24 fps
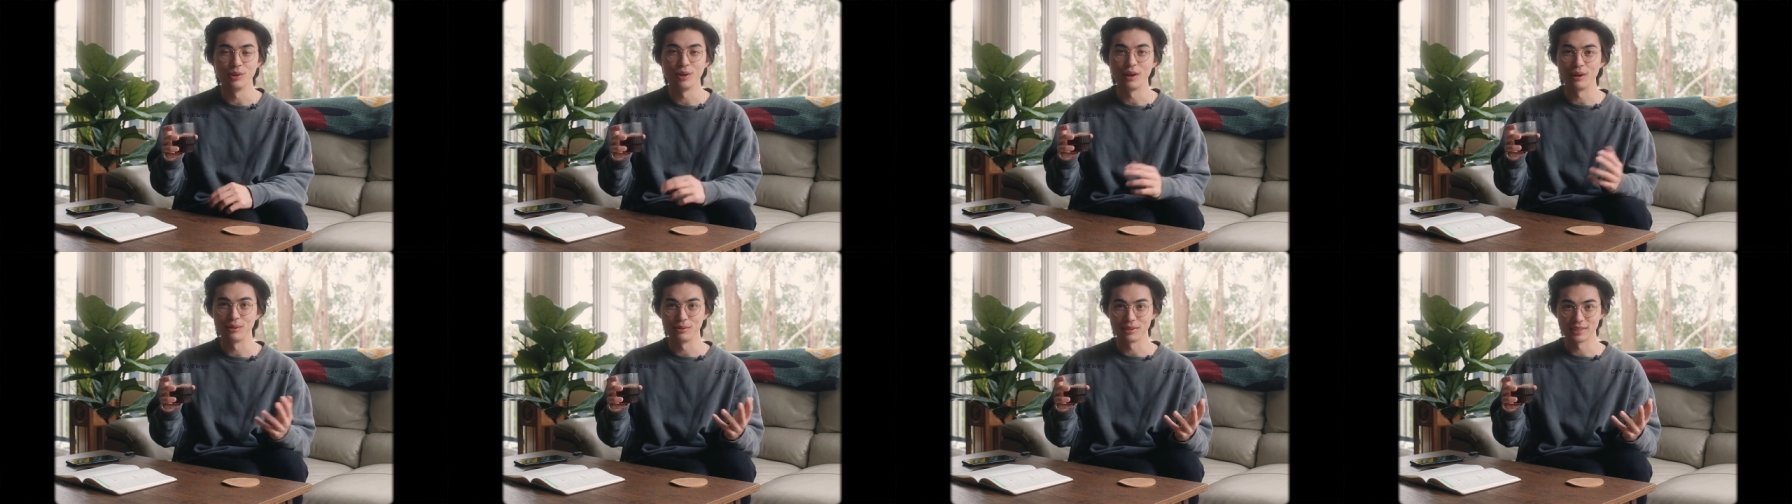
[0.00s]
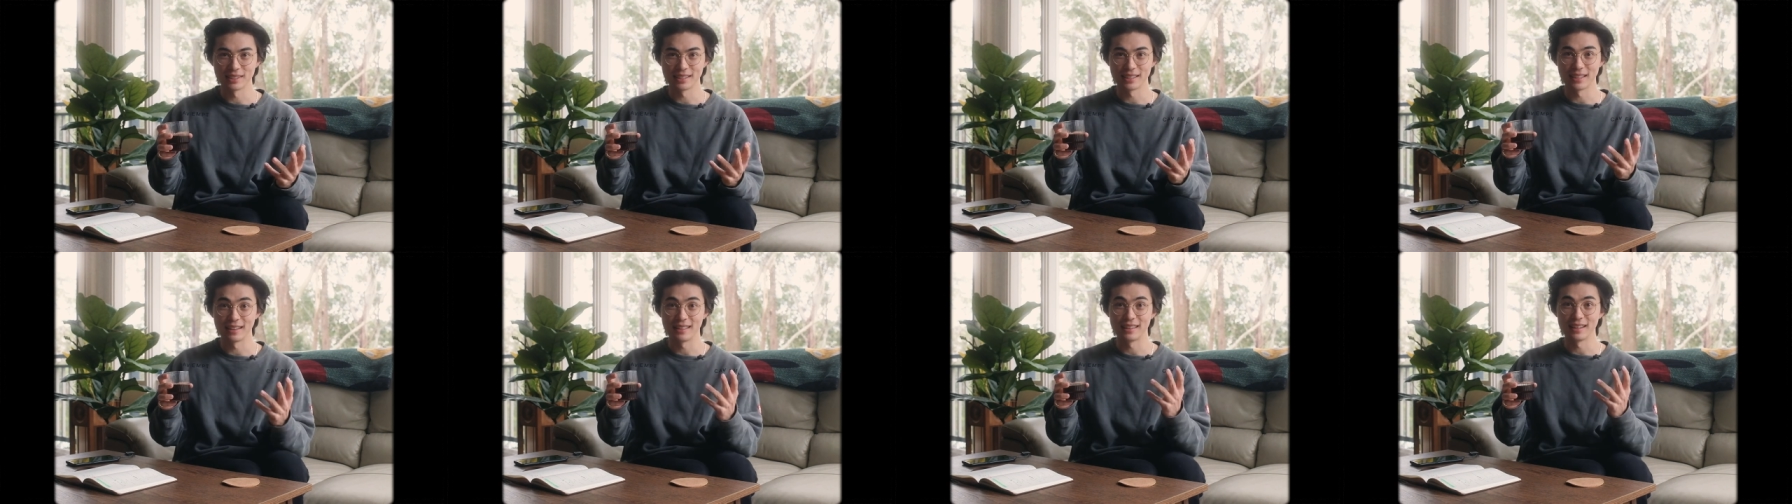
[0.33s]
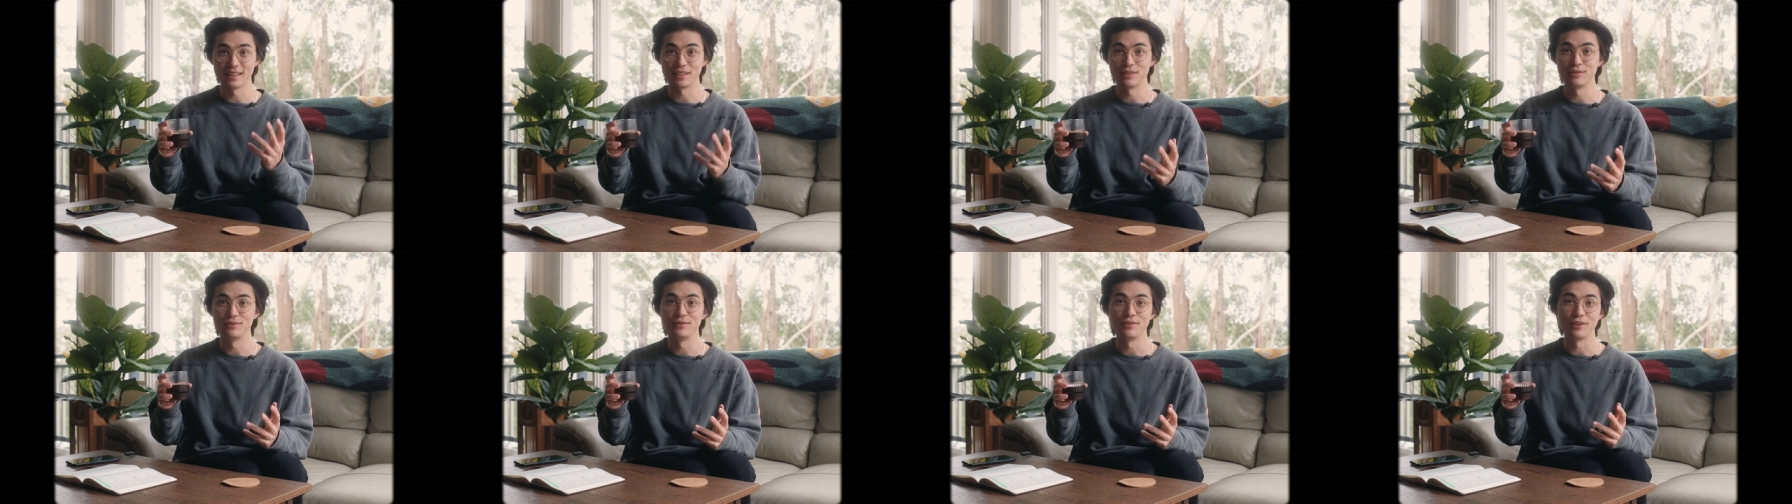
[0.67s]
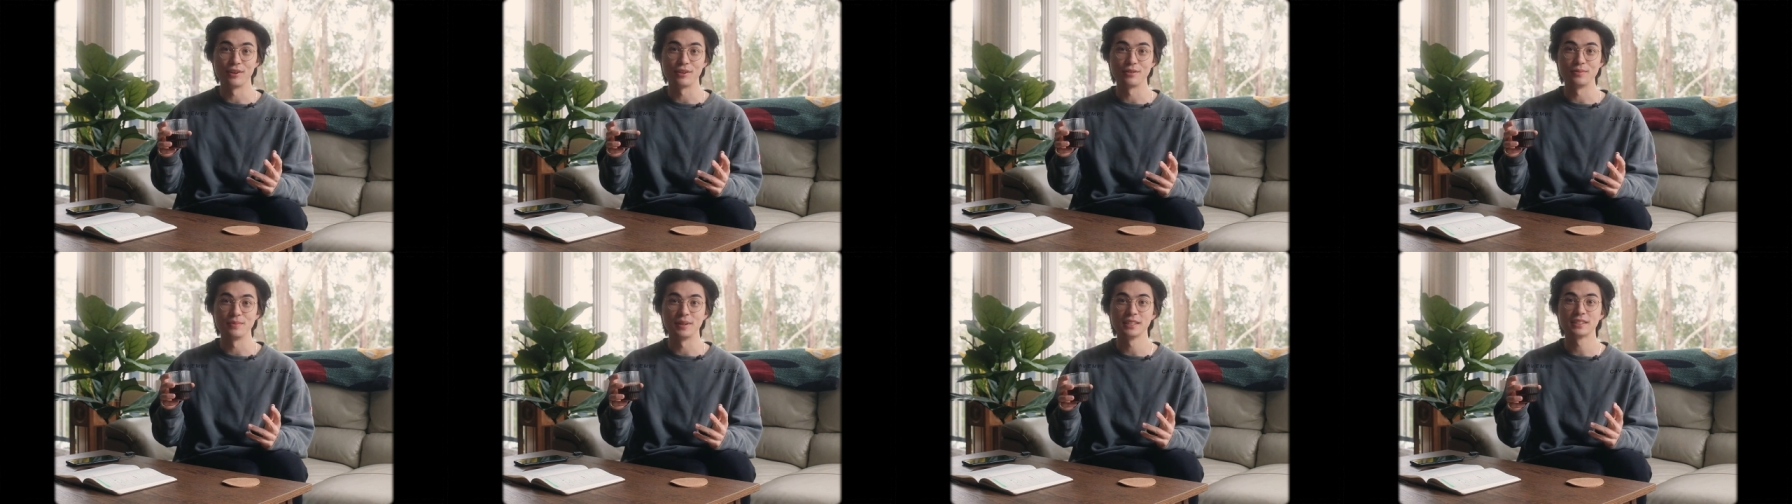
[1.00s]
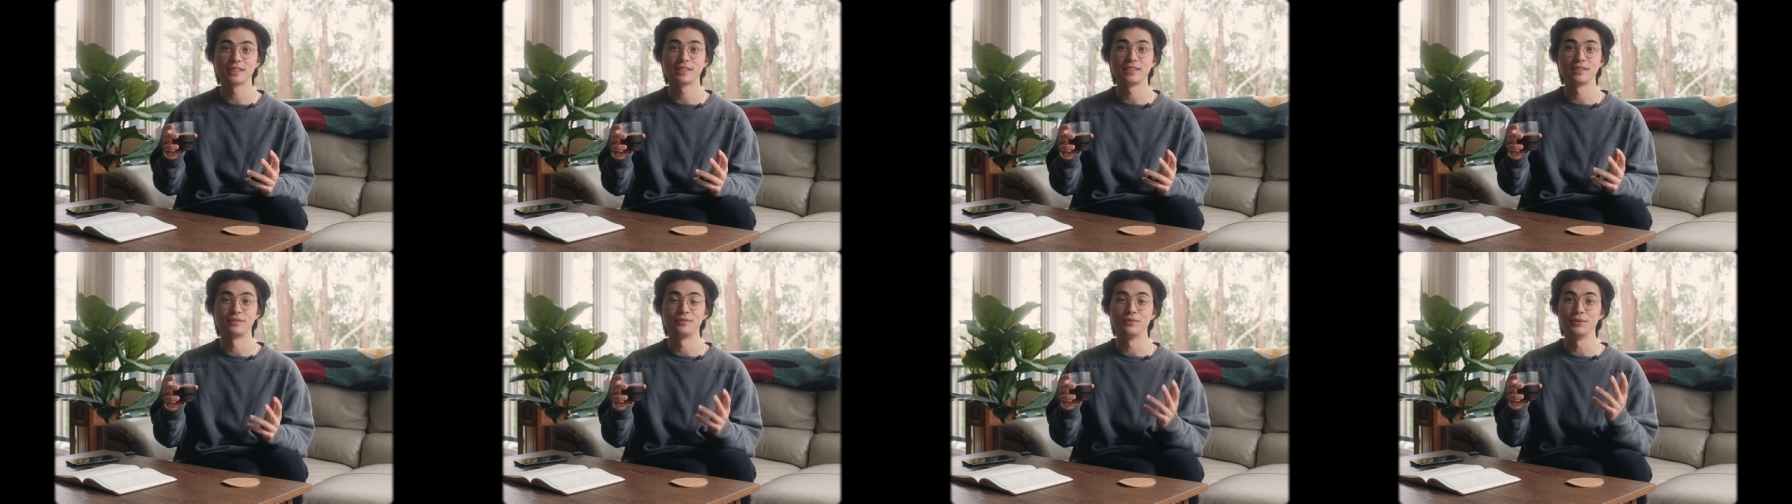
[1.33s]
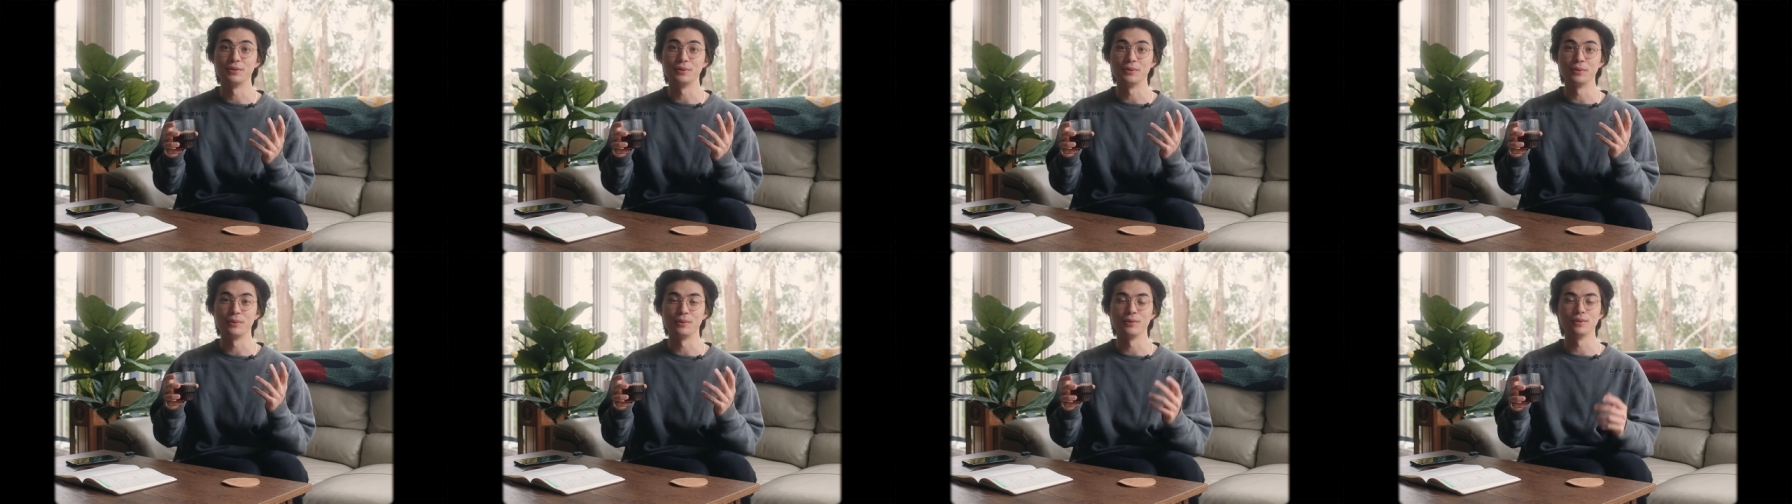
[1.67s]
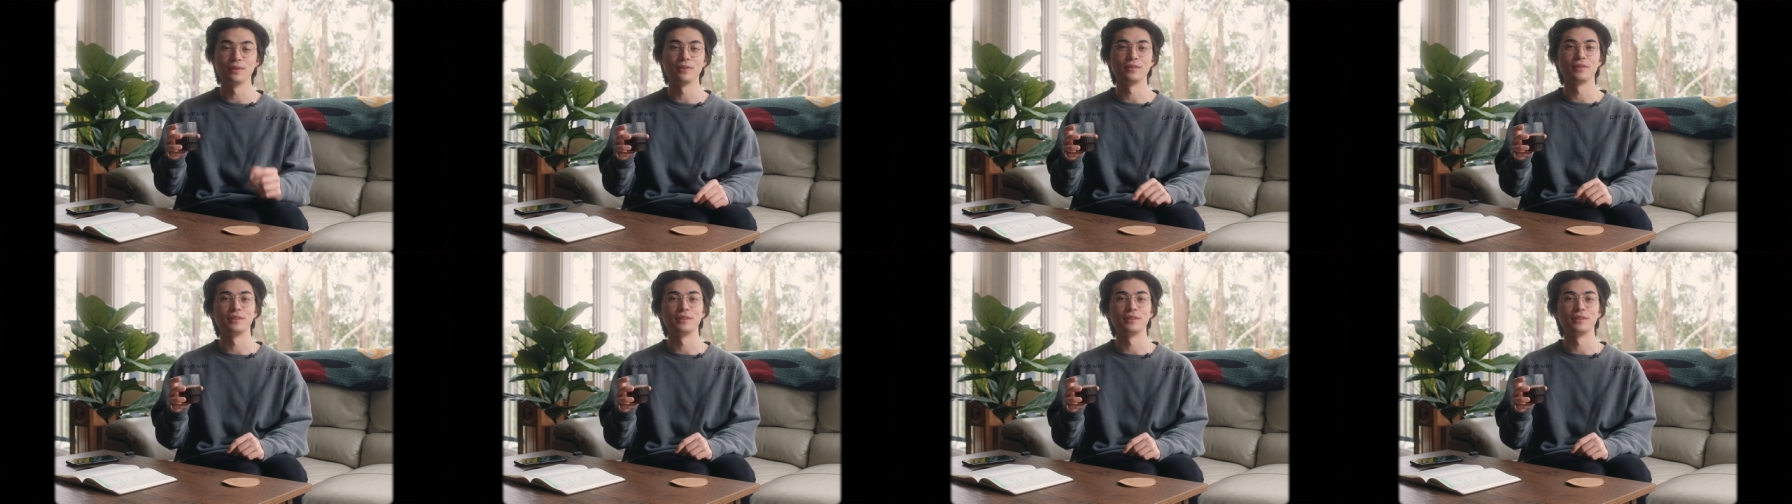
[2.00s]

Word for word: I wanna say thank you very much for all